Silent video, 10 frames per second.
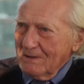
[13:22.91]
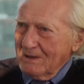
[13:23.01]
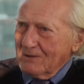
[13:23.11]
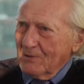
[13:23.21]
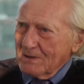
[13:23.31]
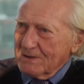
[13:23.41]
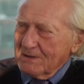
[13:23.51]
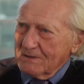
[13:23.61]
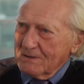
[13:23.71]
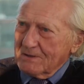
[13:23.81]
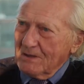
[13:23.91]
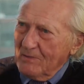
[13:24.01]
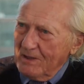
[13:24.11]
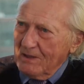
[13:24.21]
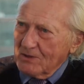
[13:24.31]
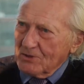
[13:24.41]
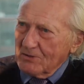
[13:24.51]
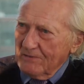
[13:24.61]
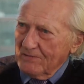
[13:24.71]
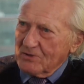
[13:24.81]
It was the
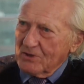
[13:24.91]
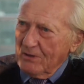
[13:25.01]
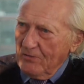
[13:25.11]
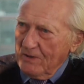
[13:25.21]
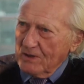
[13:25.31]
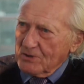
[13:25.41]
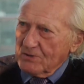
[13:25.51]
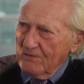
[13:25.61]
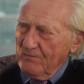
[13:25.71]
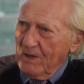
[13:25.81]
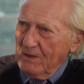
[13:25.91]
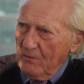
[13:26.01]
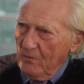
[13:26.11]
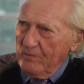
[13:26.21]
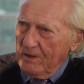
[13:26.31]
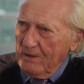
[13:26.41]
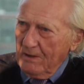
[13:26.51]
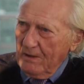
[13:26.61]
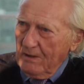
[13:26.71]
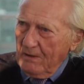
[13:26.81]
determination of a generation of men and women
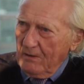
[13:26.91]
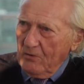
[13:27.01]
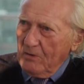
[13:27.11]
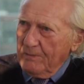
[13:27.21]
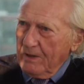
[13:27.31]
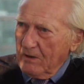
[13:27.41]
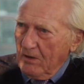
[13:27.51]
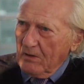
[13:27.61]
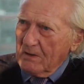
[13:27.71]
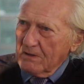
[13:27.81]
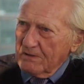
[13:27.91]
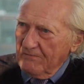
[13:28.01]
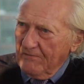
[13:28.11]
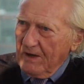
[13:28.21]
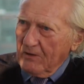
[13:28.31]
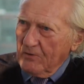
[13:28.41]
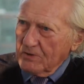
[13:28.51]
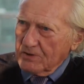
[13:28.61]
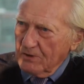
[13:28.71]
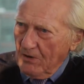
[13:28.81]
who had been conquered and
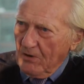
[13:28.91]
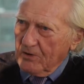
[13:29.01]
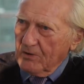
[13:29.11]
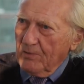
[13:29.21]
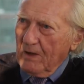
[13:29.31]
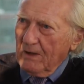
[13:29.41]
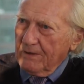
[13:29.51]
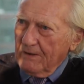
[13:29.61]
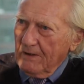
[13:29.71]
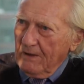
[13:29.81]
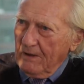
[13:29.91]
vanquished and occupied